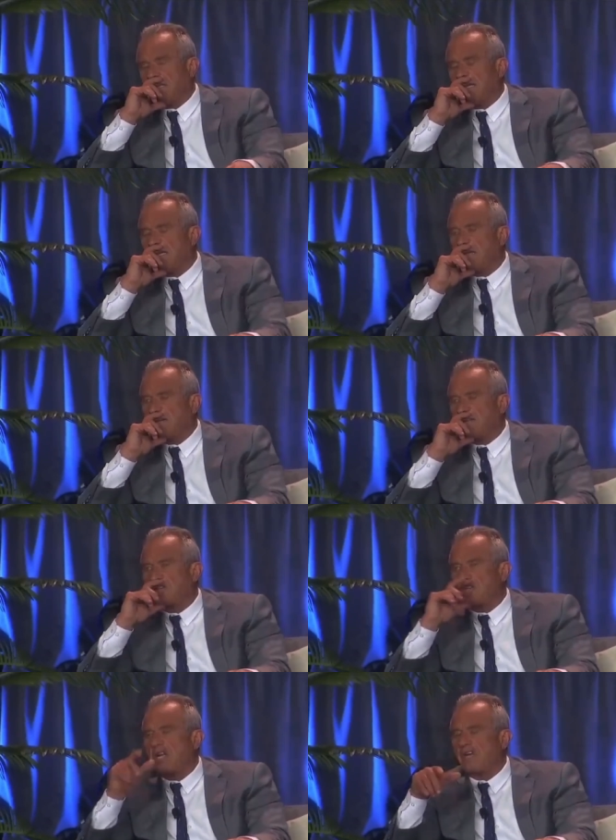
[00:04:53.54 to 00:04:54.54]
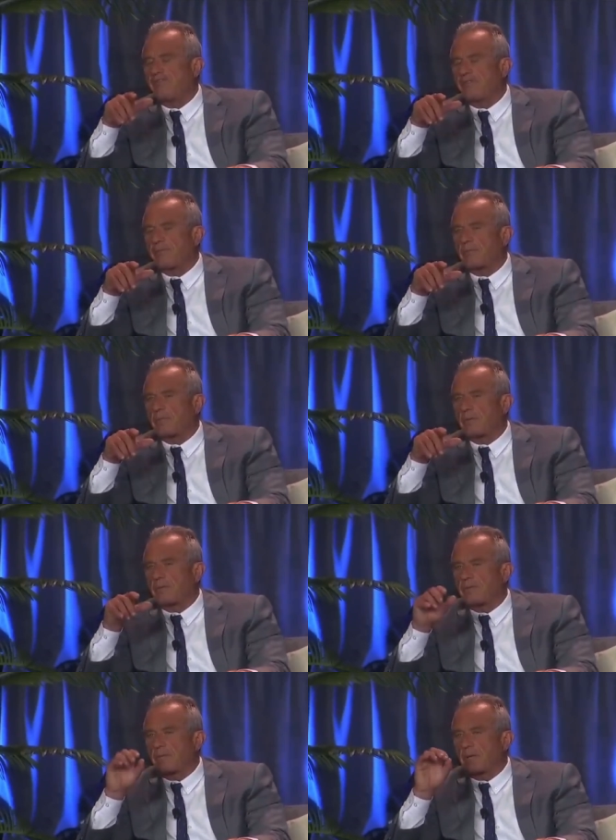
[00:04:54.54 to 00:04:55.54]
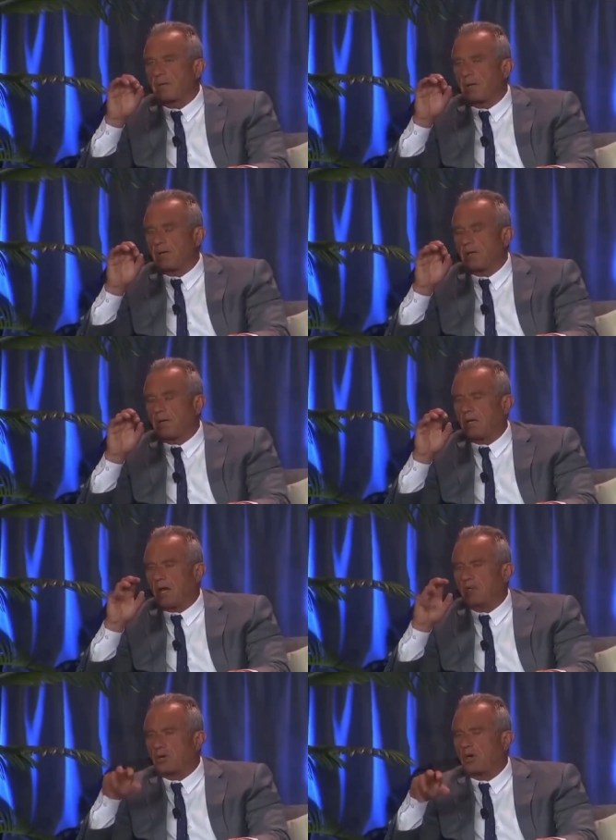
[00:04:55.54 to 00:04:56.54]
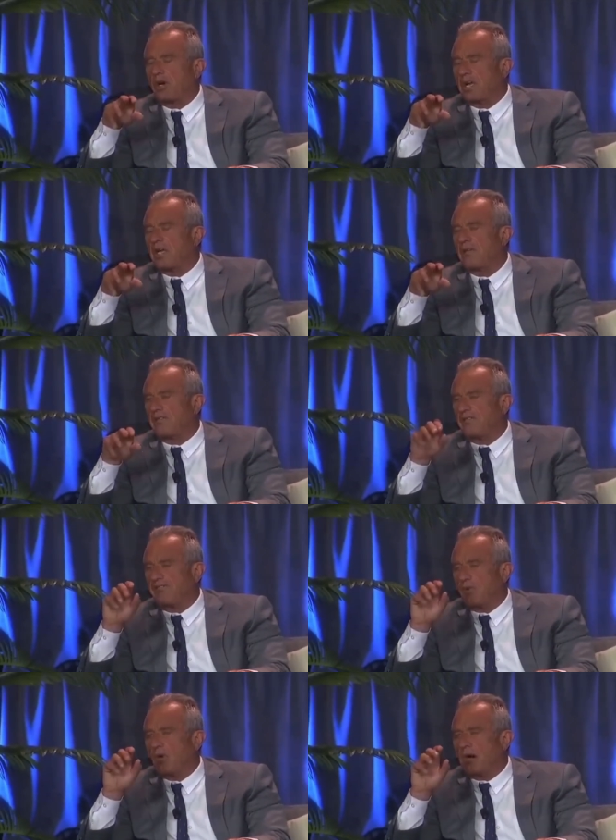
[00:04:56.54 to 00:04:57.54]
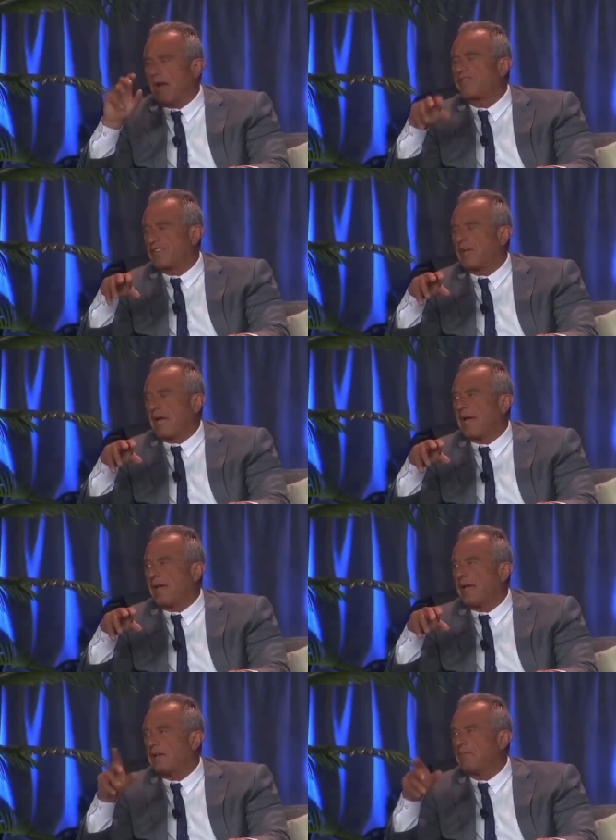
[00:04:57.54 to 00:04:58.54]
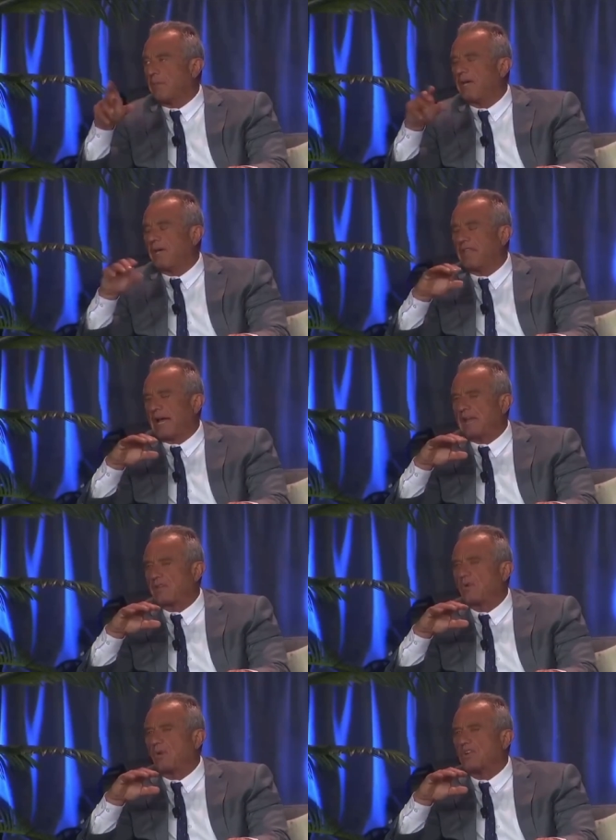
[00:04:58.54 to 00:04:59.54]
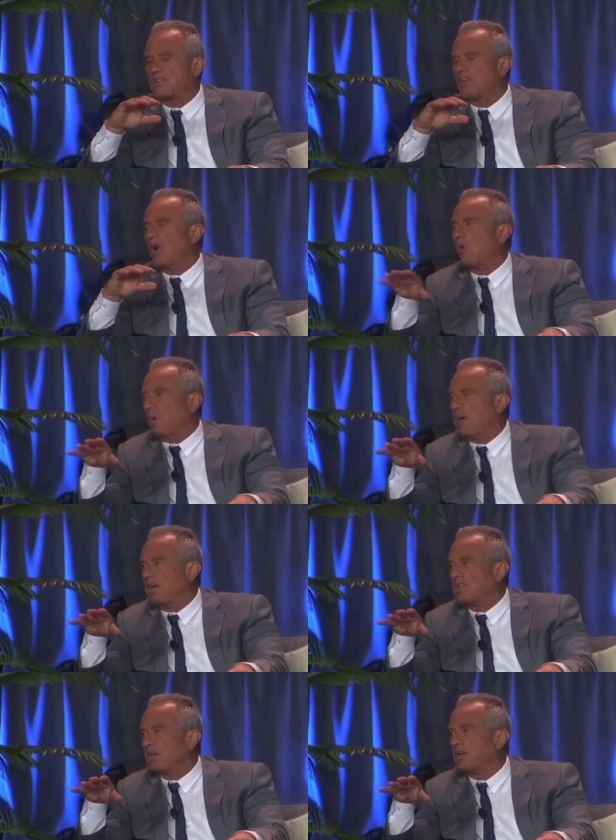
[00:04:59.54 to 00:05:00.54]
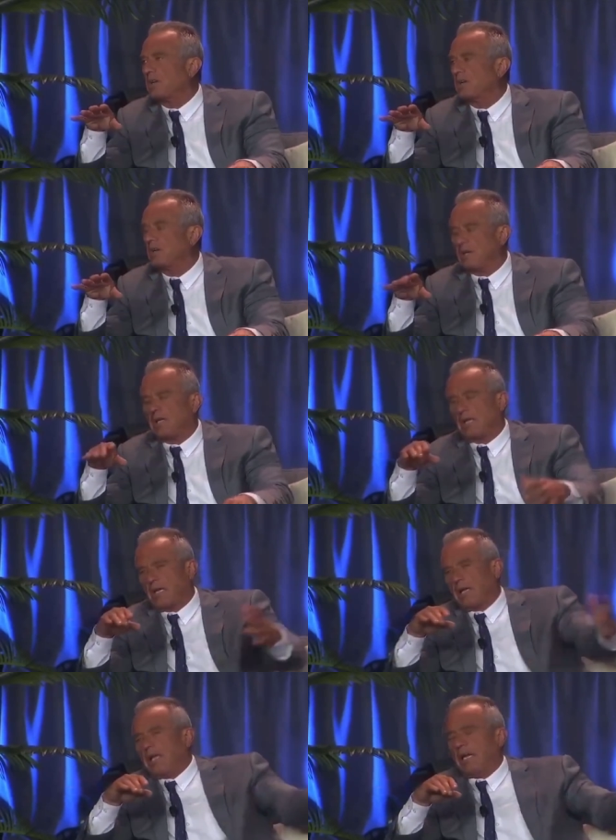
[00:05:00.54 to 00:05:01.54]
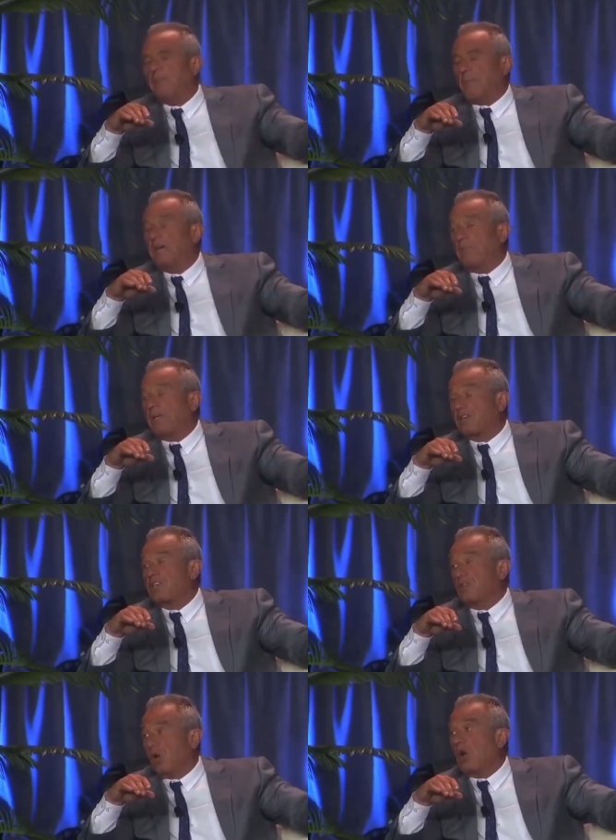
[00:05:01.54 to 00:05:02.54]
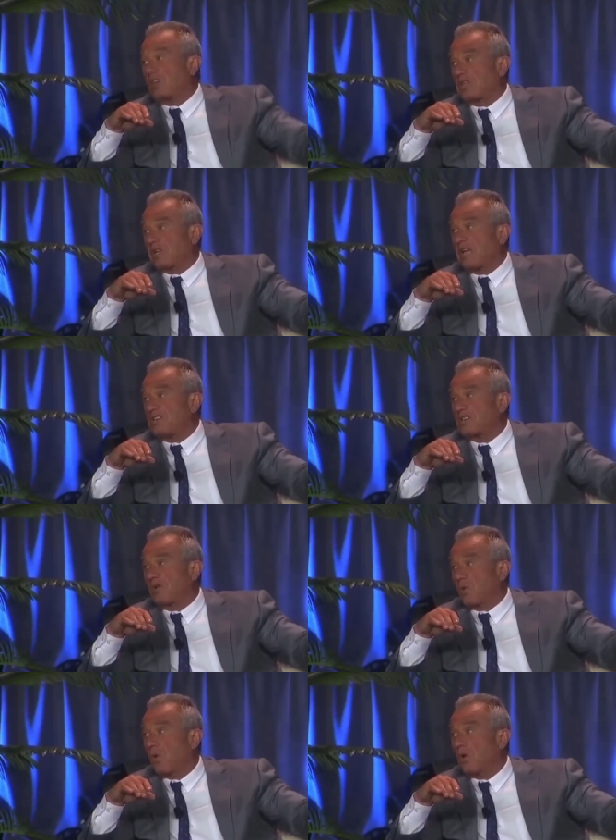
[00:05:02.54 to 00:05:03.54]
the chief attorney for FDA admitted that there was no reason. He admitted because he lost the case in